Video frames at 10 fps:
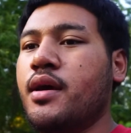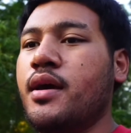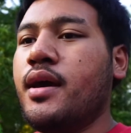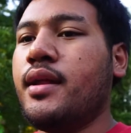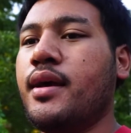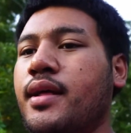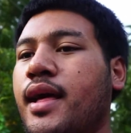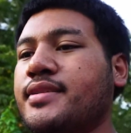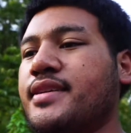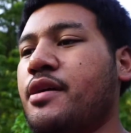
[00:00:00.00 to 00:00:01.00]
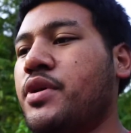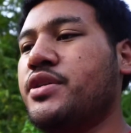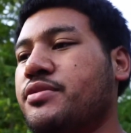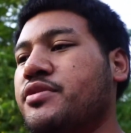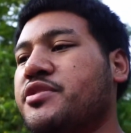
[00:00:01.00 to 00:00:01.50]
And like, last thing I want to
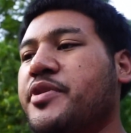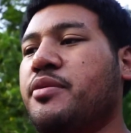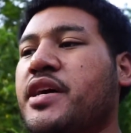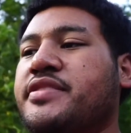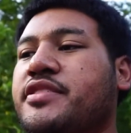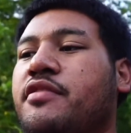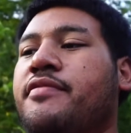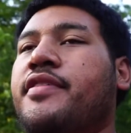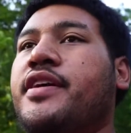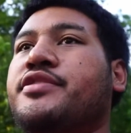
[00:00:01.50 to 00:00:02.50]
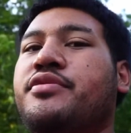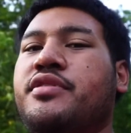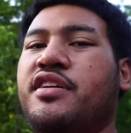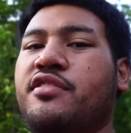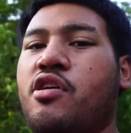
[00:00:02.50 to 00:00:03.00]
do is build myself into
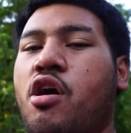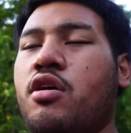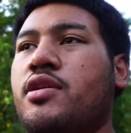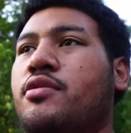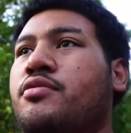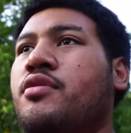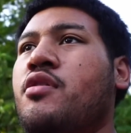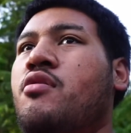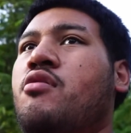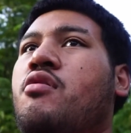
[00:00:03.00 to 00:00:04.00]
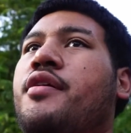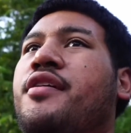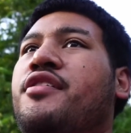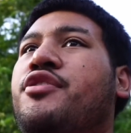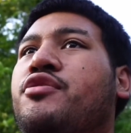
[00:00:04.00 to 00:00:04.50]
another car loan or a
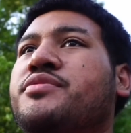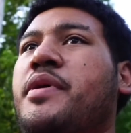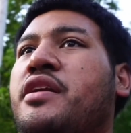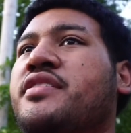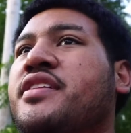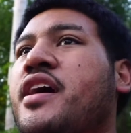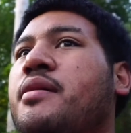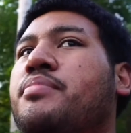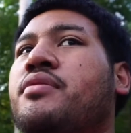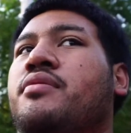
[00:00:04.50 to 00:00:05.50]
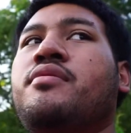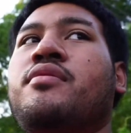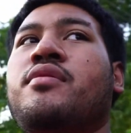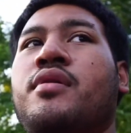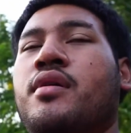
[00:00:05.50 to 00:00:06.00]
huge amount of debt,
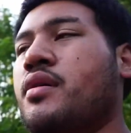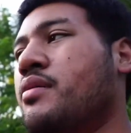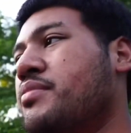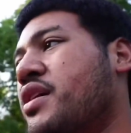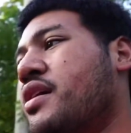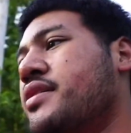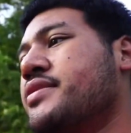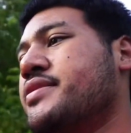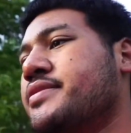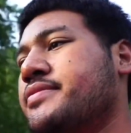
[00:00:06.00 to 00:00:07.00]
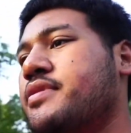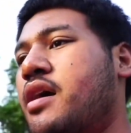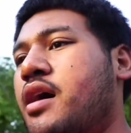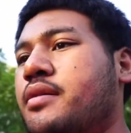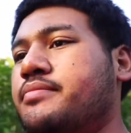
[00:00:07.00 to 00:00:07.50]
because
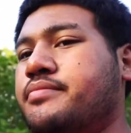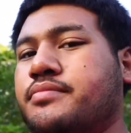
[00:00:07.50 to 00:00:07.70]
I'm